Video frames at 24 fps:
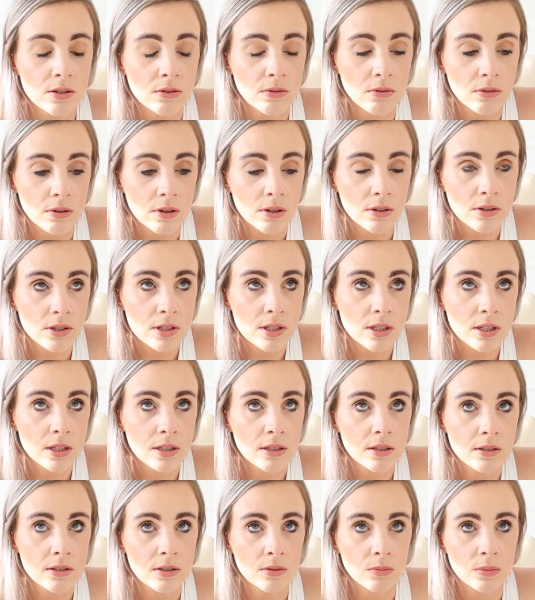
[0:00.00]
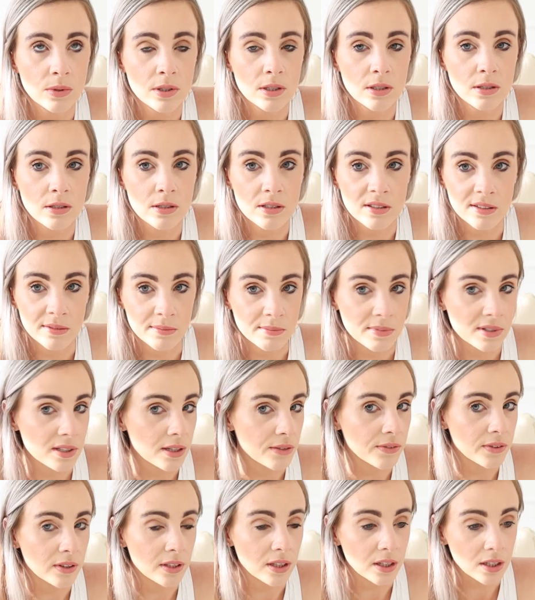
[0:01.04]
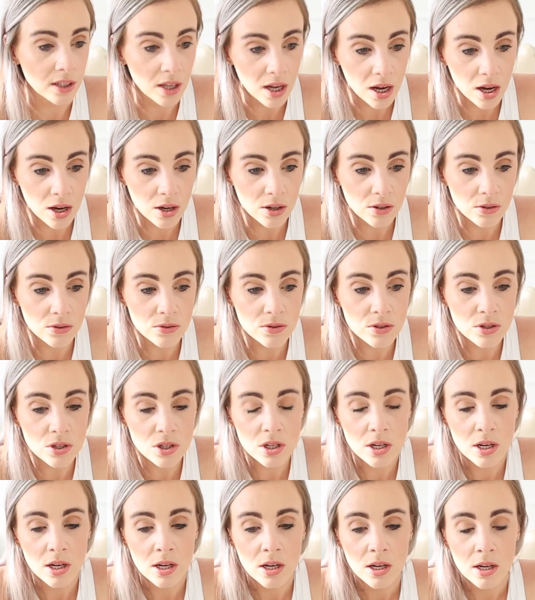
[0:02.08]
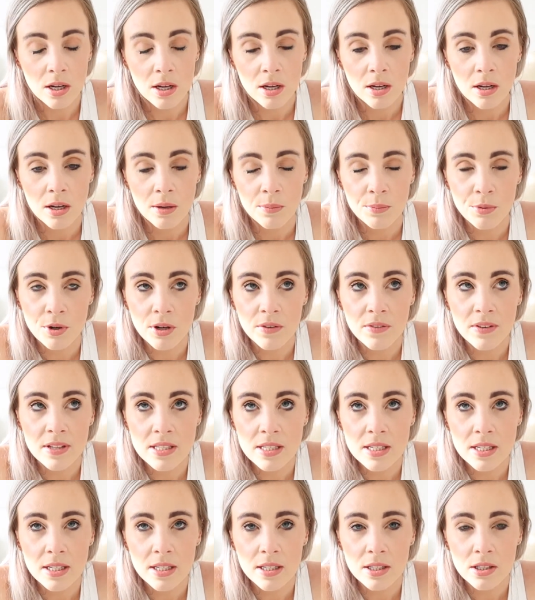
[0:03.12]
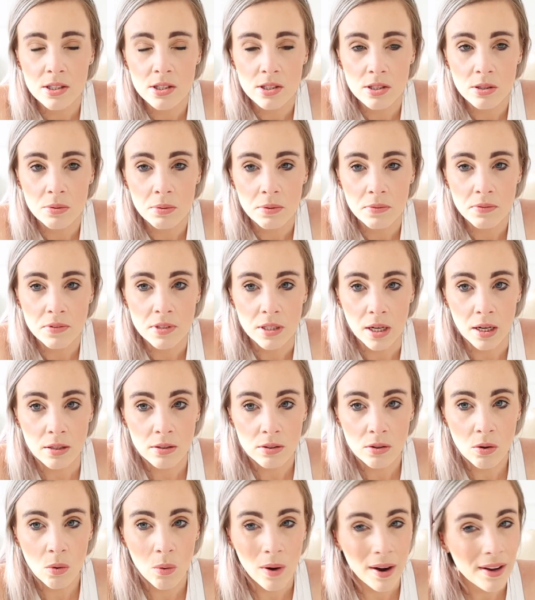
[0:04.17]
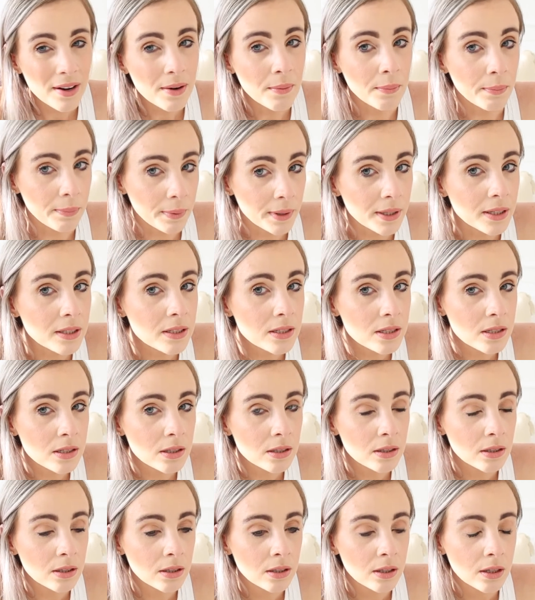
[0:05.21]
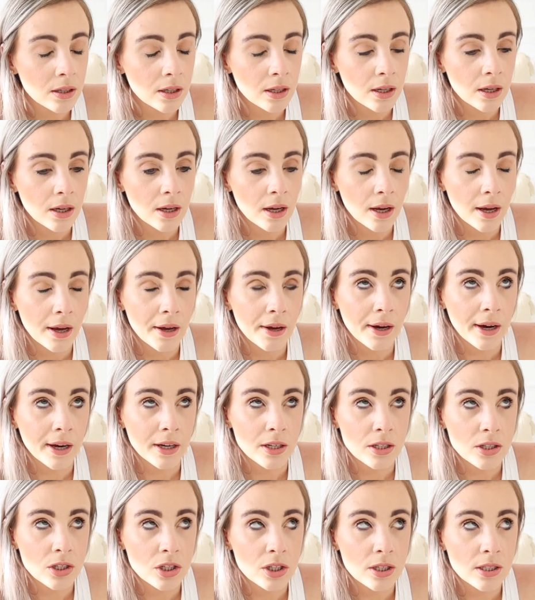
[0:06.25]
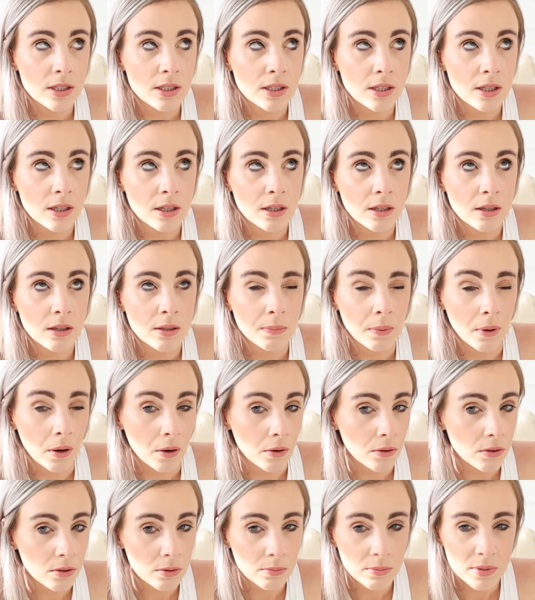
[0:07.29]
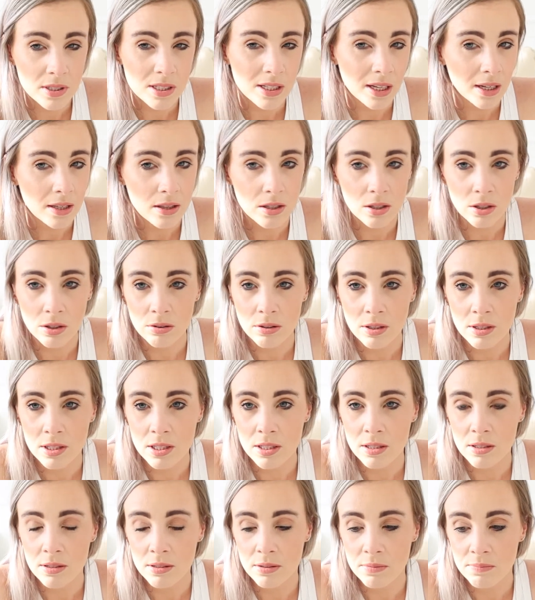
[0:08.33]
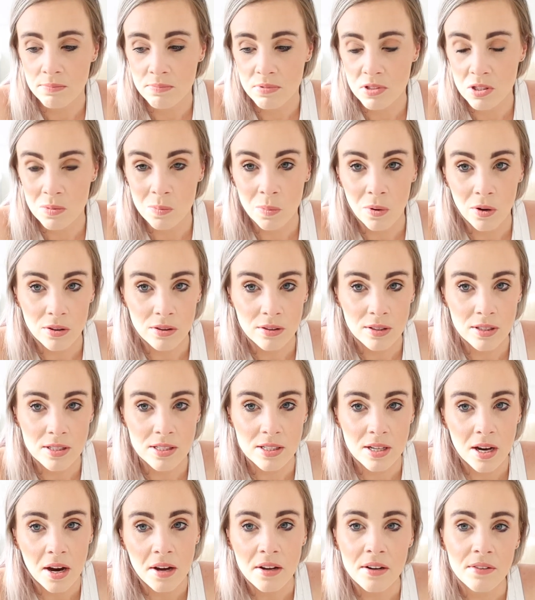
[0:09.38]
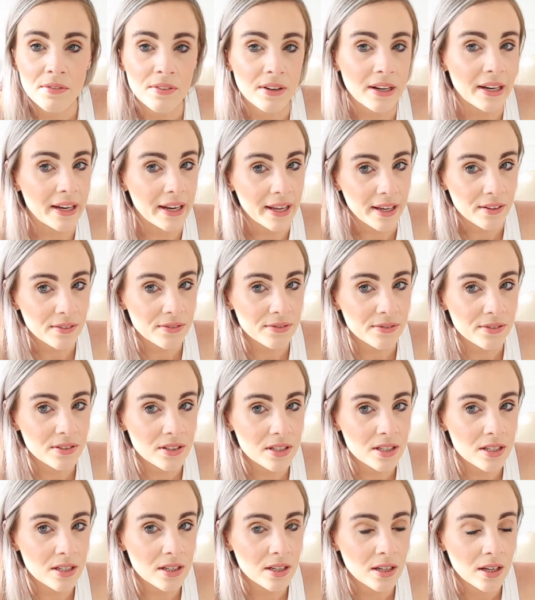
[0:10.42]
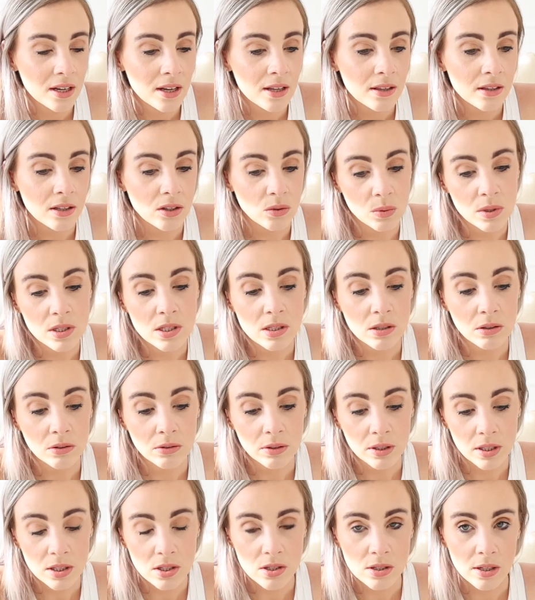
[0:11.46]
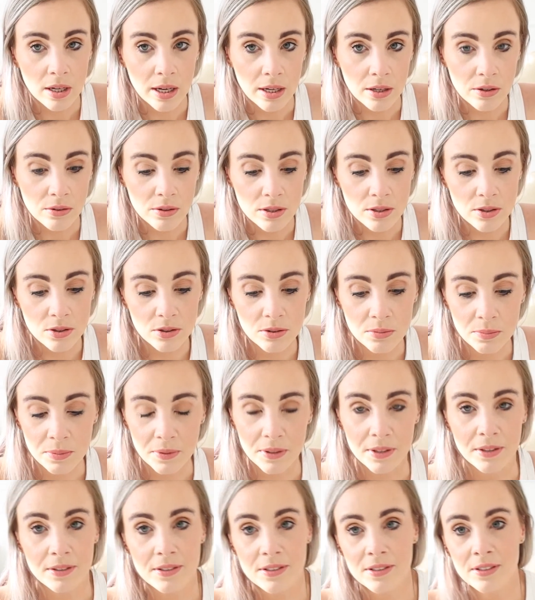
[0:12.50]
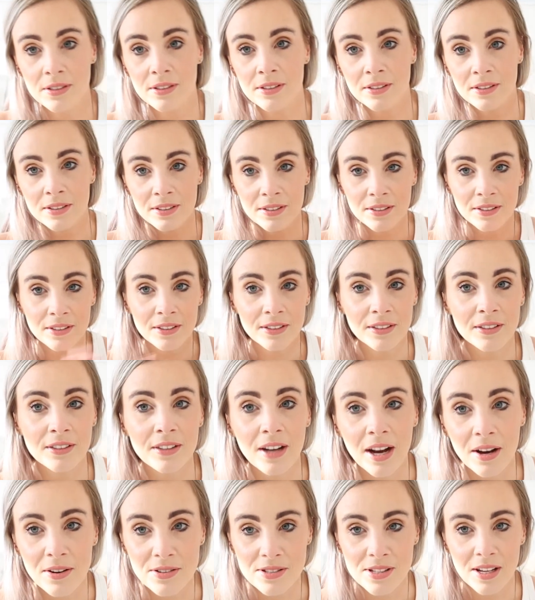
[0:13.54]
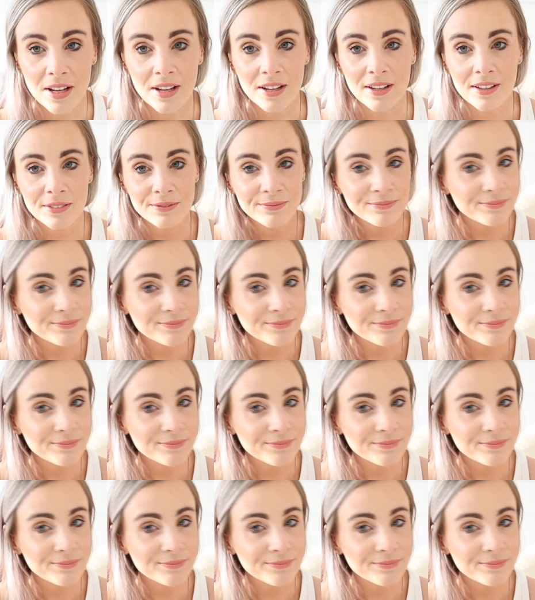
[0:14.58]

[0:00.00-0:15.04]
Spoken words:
and all those things, and we did some stuff in the lounge previously. So we've done quite a bit. I just think the bathroom is like the only spot that's kind of left. We still need to like redo, but I was like,